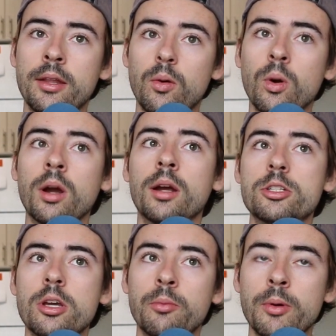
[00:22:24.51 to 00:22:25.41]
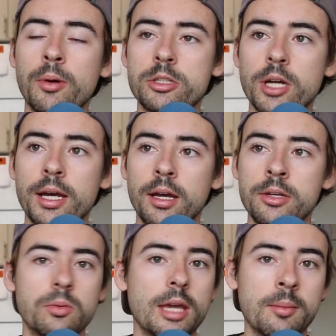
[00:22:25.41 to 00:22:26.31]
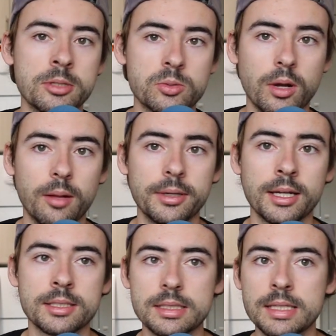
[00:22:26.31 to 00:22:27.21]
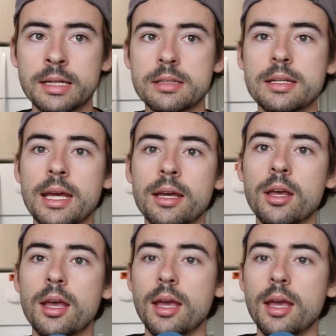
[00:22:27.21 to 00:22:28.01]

Or we want to try a new game as well because at the end of the day,